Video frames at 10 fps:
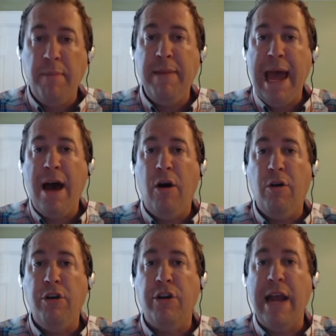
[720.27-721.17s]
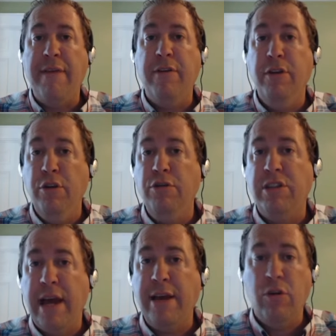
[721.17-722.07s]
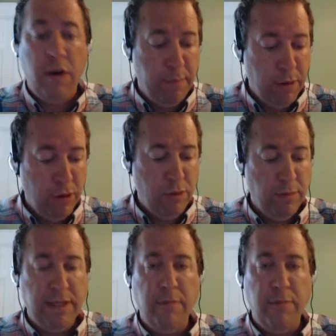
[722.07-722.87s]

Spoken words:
now, you're going to have a new cycle of blooms.